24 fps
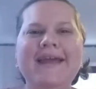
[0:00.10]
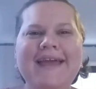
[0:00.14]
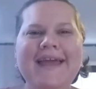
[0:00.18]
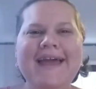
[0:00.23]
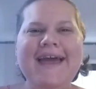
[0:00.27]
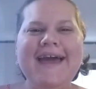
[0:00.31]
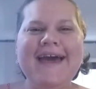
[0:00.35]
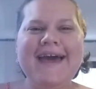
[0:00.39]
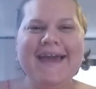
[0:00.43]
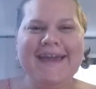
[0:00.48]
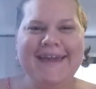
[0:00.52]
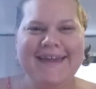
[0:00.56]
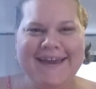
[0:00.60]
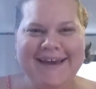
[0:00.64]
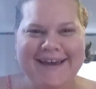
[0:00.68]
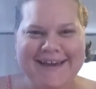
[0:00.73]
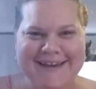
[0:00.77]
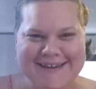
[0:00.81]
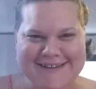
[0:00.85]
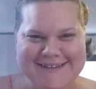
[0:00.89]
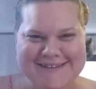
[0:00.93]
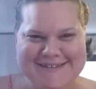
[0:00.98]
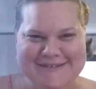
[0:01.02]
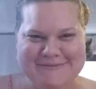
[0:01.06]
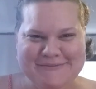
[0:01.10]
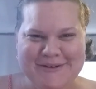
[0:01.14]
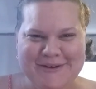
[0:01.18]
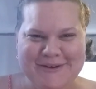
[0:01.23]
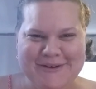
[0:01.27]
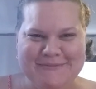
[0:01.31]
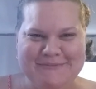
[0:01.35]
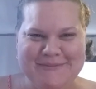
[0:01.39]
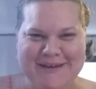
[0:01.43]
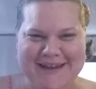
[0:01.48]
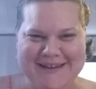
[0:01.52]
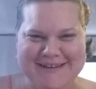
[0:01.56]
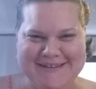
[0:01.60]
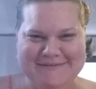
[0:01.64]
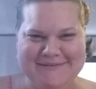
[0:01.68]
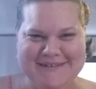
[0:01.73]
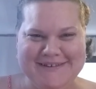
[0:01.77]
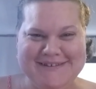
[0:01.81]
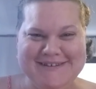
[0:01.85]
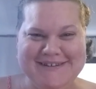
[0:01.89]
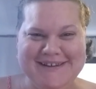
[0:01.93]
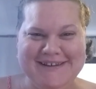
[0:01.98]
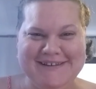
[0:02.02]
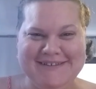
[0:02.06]
Hi guys, welcome back to my
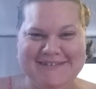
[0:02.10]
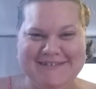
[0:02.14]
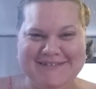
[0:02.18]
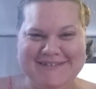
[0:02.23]
channel.